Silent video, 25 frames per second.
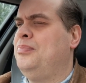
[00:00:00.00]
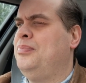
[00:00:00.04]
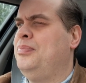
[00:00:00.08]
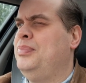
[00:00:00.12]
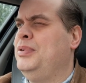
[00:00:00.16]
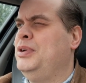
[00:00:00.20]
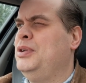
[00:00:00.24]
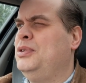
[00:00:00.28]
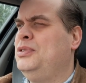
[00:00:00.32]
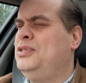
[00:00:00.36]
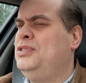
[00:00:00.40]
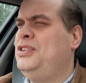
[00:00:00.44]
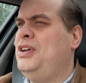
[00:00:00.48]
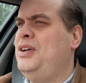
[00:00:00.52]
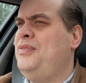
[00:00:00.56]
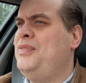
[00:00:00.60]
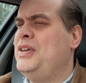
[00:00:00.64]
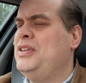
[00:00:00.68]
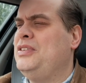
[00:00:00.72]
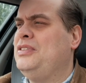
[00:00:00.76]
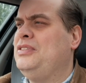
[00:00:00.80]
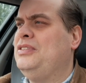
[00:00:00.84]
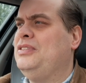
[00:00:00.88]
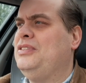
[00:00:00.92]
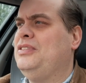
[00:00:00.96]
but also
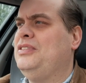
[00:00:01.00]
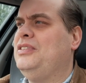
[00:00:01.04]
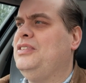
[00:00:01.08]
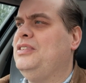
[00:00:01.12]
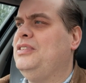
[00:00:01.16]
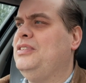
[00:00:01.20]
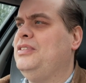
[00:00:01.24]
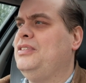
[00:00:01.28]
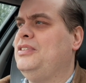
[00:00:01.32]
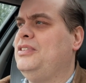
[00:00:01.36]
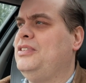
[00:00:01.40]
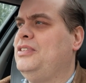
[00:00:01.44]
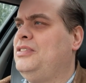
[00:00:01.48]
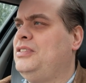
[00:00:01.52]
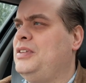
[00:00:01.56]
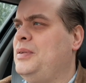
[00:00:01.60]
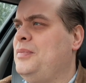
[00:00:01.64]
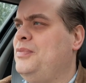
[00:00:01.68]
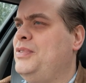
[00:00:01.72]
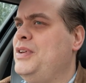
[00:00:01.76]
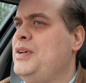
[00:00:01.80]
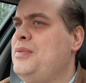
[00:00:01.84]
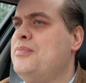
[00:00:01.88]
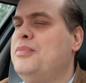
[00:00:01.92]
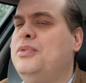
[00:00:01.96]
there's
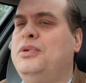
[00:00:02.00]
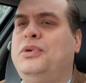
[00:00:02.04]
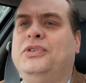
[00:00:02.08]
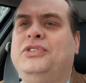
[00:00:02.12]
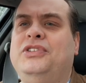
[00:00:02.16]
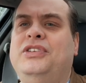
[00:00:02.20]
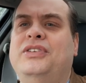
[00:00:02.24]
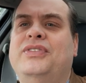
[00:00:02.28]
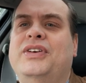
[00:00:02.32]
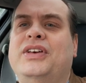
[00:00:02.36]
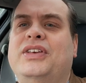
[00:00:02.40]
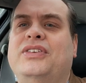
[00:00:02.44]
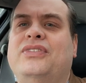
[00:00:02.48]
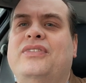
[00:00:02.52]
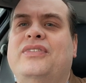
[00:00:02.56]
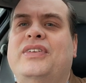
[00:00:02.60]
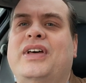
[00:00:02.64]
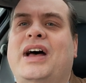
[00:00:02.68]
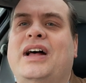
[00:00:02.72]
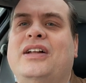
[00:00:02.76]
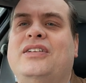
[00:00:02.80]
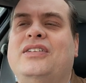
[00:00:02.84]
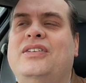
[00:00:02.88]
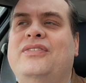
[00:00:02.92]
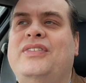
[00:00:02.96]
something more to this than
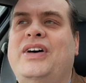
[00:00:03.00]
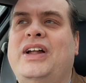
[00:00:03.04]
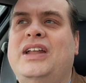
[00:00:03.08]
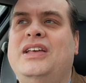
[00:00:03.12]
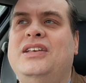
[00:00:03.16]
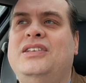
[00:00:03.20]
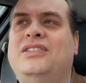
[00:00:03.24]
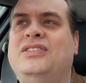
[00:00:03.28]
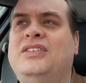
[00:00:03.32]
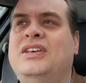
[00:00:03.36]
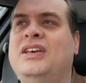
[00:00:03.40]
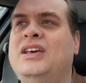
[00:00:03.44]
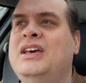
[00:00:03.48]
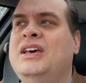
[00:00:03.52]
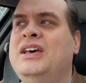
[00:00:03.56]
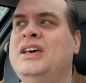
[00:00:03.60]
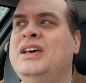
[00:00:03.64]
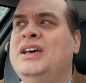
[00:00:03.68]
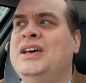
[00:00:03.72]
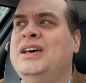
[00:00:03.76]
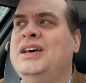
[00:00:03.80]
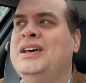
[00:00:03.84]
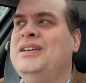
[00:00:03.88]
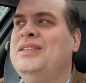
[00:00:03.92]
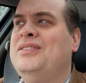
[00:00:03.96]
that, and that is
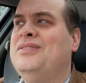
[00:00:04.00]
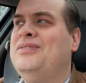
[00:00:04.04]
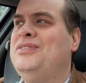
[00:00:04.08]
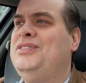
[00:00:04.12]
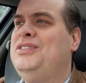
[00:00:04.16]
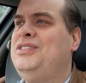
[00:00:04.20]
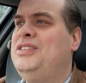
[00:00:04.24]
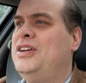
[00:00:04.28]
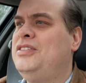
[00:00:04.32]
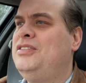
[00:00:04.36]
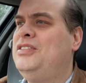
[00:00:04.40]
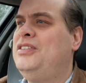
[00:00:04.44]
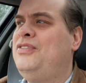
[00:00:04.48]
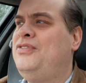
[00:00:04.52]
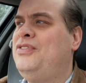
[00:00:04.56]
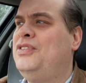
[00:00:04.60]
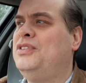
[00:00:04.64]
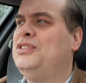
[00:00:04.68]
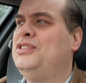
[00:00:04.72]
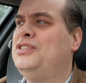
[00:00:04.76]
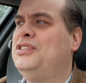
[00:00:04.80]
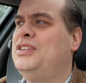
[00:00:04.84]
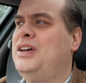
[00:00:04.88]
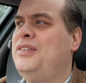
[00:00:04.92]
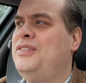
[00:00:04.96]
does a
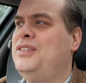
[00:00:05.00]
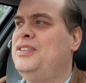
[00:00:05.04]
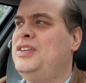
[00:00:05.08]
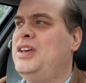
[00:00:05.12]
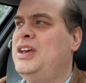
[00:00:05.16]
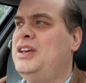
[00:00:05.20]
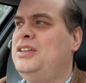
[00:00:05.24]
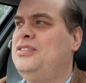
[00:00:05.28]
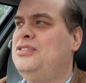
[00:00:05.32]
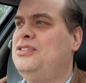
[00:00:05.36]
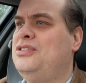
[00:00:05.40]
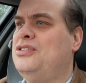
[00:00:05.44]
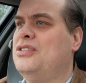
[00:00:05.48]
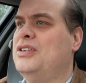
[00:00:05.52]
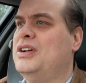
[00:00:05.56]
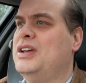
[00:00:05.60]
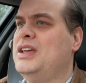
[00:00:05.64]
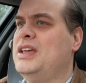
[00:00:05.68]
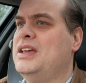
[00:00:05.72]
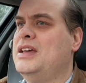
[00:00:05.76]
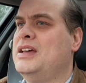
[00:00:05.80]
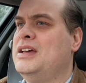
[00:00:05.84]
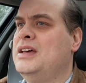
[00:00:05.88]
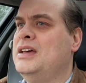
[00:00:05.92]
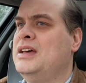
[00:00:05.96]
full service
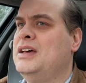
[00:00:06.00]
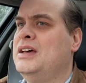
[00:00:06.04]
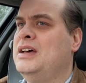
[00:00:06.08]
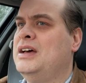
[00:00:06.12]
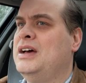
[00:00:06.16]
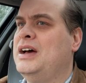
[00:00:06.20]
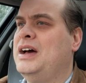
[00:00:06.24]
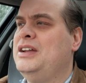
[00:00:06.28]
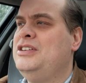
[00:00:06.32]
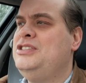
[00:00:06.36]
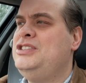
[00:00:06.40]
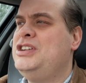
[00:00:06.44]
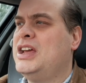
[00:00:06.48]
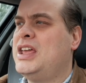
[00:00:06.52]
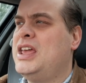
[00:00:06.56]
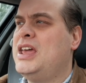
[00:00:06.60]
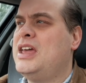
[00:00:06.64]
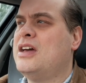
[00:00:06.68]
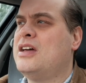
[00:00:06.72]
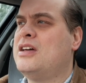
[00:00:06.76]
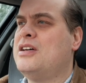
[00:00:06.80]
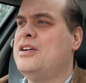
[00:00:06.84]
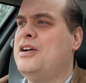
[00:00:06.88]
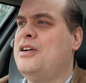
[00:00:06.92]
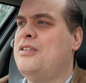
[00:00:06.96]
history and
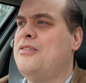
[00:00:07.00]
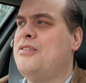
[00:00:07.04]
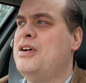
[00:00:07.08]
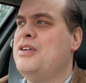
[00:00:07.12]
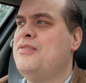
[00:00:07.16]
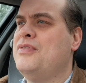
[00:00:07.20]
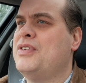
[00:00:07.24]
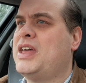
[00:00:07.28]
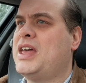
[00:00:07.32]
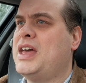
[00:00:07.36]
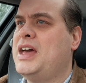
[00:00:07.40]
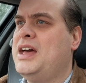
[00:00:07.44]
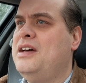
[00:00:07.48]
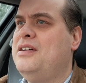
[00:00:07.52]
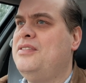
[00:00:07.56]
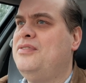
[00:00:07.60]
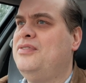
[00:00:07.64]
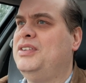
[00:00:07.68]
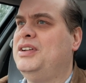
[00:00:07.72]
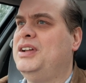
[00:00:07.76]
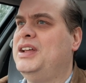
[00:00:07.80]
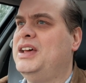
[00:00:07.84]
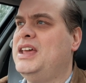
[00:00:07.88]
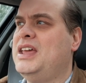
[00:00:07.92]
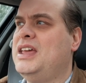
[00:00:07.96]
checking a car over
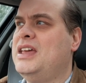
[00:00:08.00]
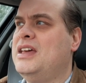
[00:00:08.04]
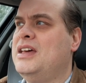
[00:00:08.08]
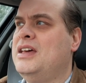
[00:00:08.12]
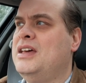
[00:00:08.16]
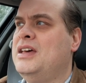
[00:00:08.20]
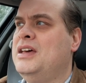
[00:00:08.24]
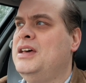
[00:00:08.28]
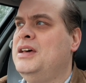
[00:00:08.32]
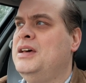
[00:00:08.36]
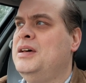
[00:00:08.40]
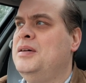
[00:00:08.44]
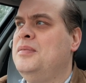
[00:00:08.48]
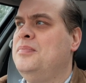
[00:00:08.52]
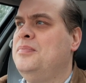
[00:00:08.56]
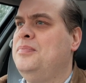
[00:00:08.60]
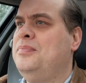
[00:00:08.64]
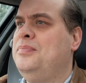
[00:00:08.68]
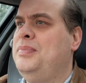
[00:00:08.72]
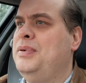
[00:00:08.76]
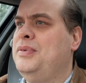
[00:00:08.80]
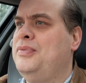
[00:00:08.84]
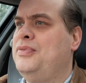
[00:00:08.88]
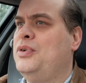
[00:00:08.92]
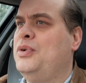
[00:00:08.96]
carefully
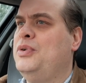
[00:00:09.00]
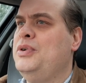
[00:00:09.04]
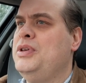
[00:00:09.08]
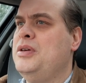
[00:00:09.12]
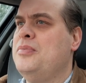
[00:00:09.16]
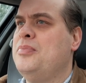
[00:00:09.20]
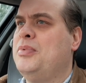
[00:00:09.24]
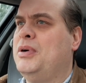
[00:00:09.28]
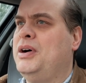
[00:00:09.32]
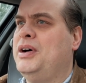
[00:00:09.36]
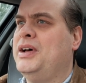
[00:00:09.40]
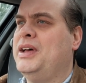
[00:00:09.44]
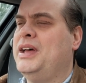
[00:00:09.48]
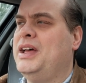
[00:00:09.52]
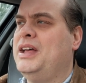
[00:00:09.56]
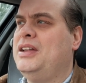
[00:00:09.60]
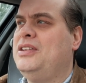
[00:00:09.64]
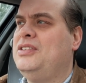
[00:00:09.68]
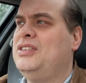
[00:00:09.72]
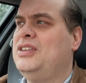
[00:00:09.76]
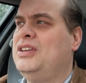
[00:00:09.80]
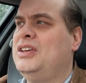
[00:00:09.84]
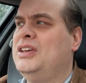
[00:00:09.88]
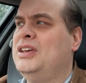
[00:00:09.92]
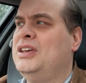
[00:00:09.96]
before you buy
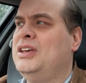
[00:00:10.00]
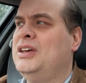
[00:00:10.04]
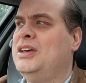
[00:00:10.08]
it